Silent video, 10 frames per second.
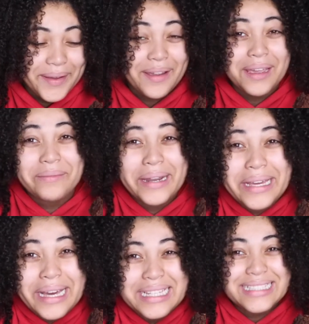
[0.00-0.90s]
All right, I'm
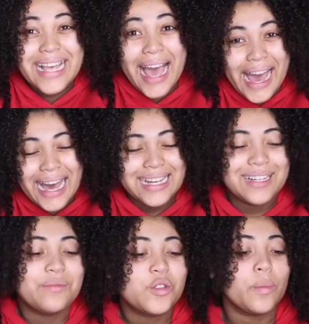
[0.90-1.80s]
ready, guys. Ah,
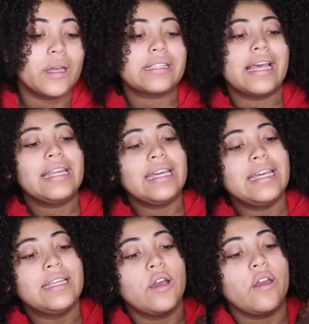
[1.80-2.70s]
I'm super
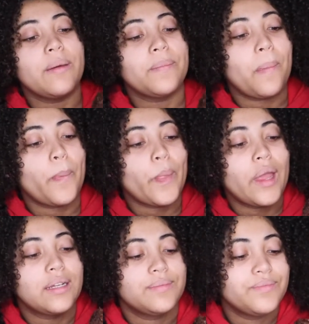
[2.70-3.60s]
excited. All
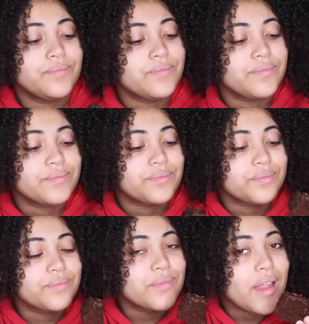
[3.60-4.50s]

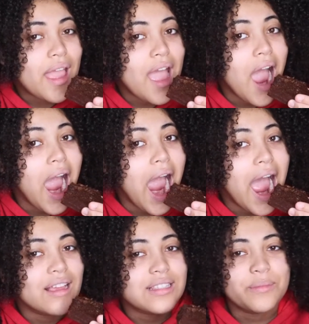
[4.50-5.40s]
right.
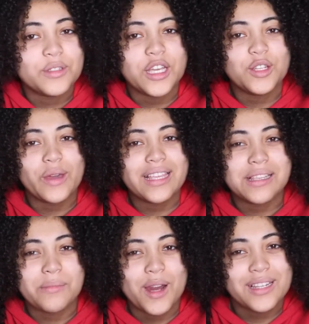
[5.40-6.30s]
So should I do
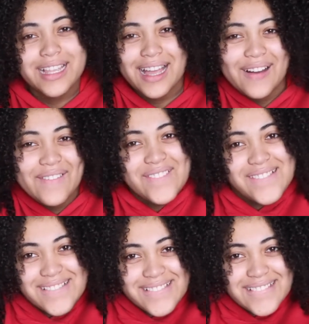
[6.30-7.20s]
ASMR style?
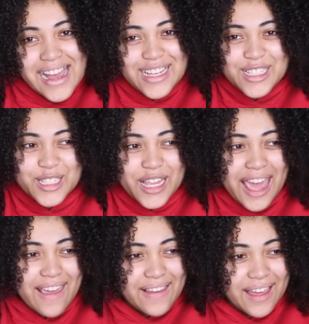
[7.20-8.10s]
Should
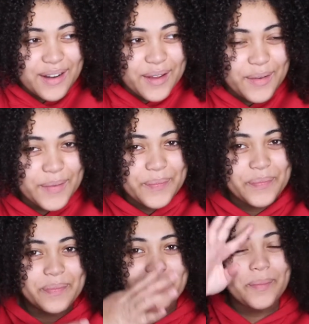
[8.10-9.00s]
I?
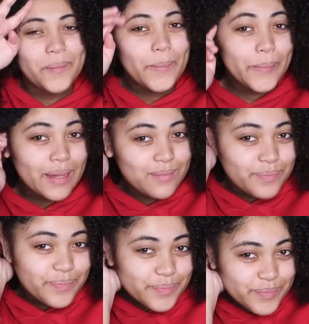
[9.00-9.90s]

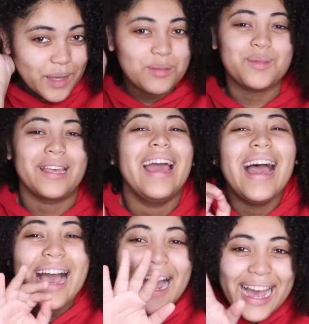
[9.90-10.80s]
I
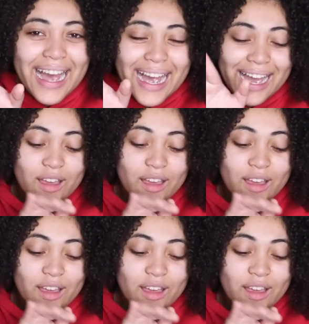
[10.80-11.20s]
don't know.